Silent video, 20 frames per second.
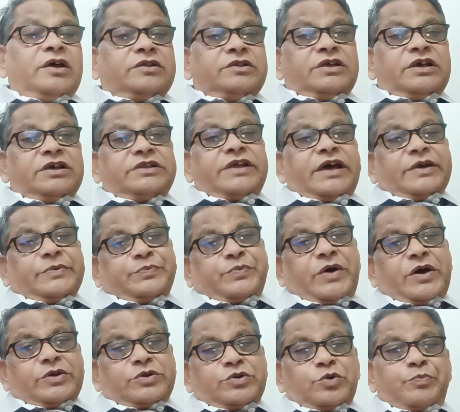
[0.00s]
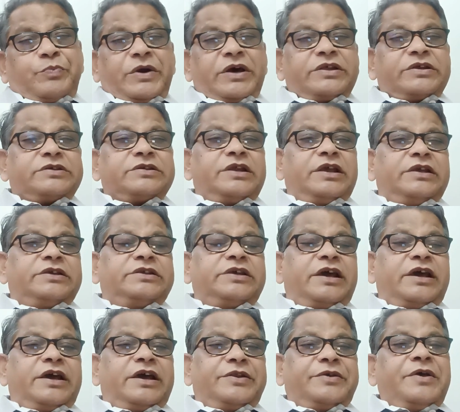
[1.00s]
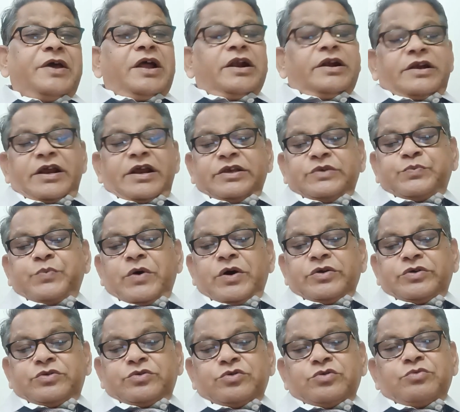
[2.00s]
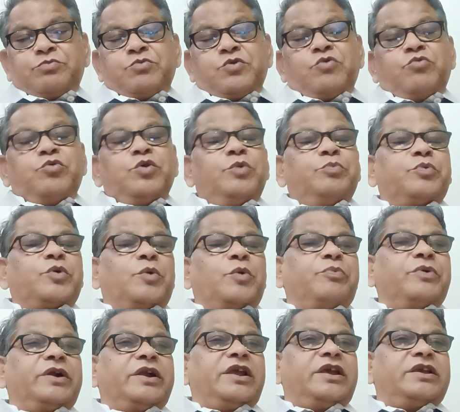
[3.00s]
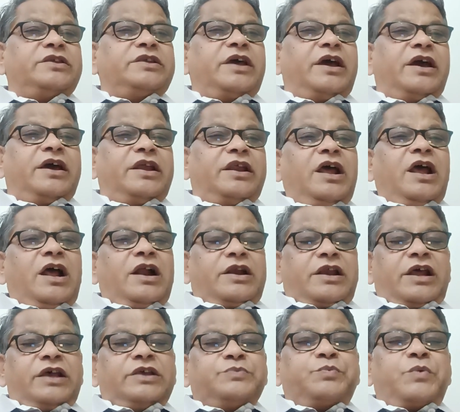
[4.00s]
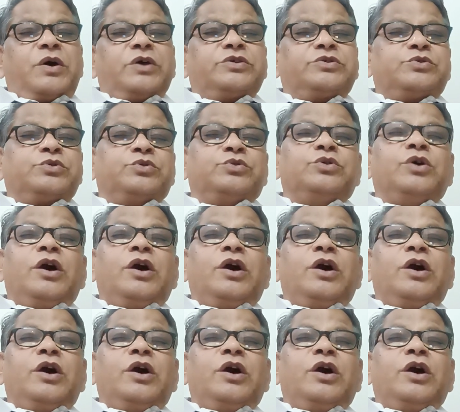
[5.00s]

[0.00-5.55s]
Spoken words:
The trespass to person is there, trespass to movable property is there, trespass to